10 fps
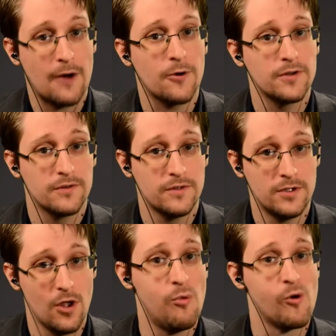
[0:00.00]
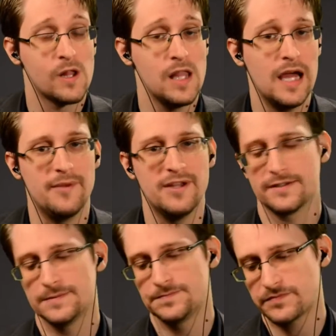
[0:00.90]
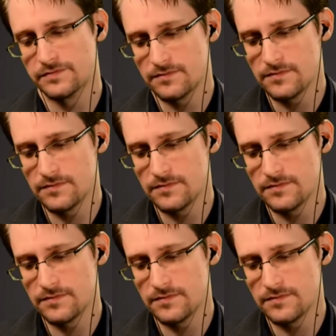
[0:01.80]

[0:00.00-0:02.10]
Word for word: our global climate,